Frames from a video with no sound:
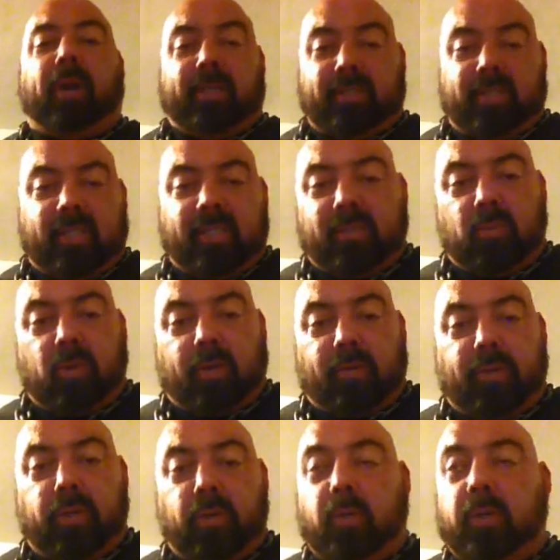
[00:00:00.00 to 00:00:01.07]
press that doesn't work
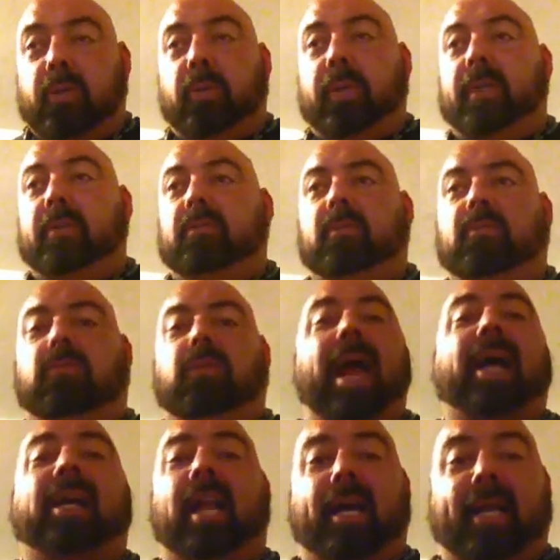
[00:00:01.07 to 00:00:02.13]
for you or doing
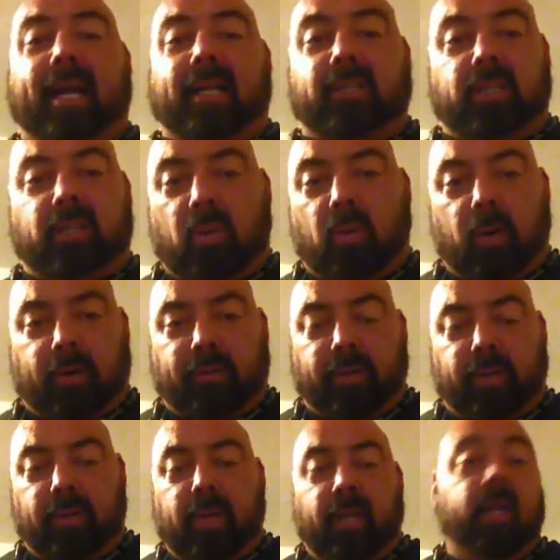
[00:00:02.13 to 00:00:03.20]
rack lockouts that don't work
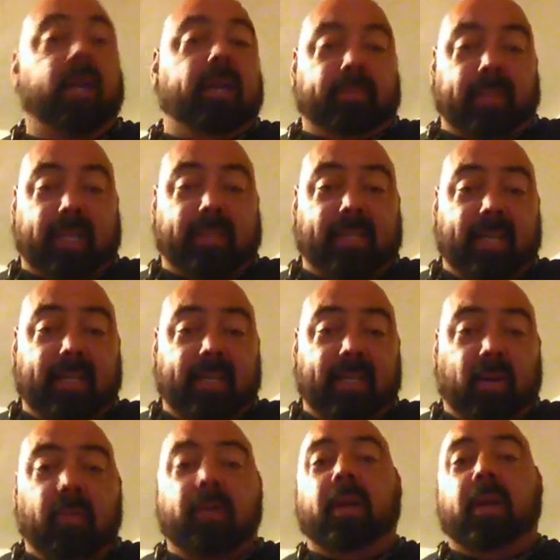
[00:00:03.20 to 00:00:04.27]
for you. I'm not saying they
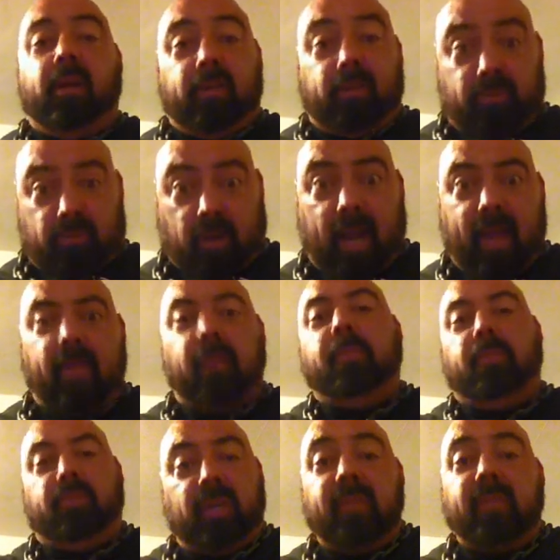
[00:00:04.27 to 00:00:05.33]
don't. Try
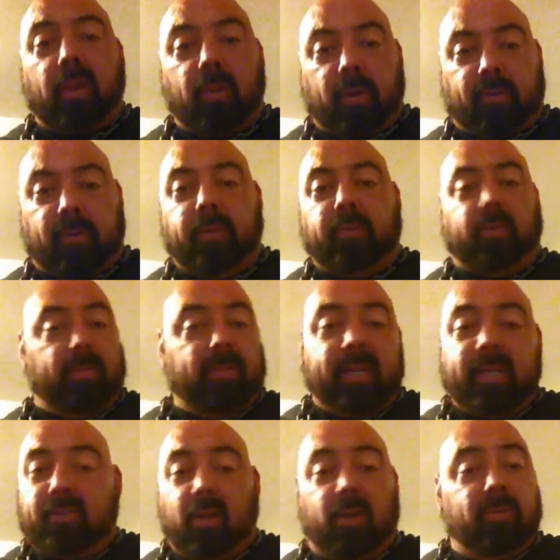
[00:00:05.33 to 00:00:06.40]
them. See if they work for you. Some
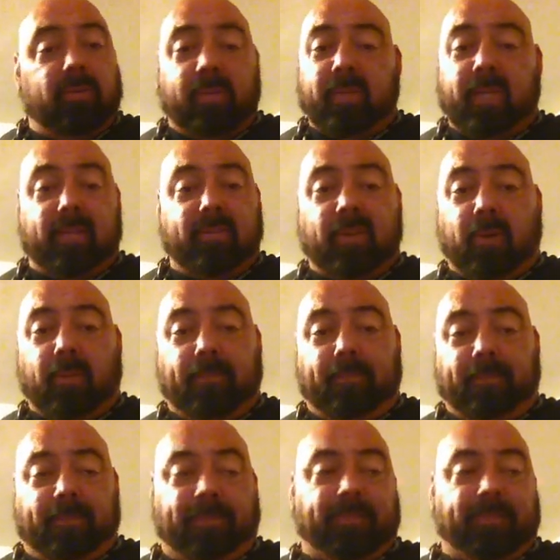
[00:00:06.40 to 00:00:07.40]
things do, some things don't.